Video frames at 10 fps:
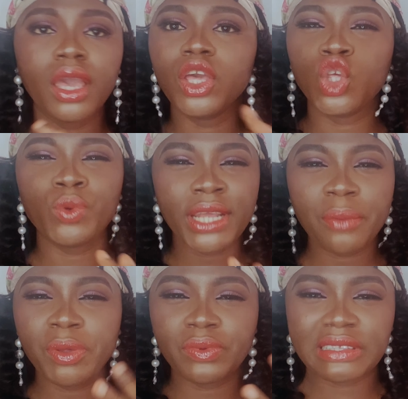You would
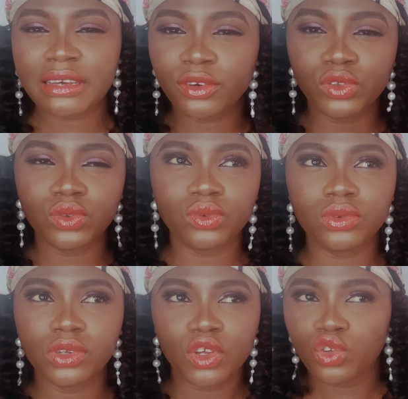hear people tell
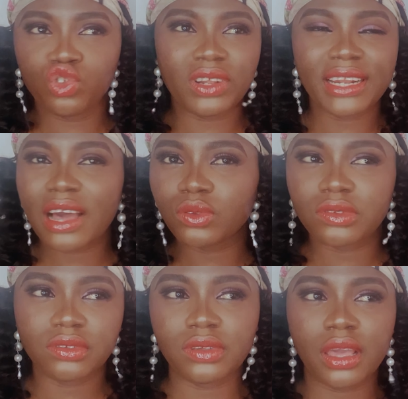you, you should learn how
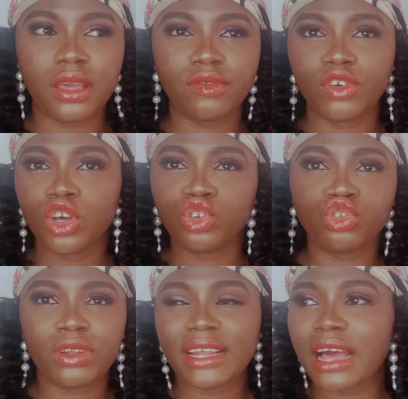to save, you
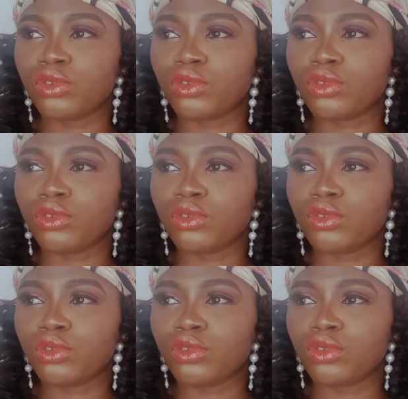should learn how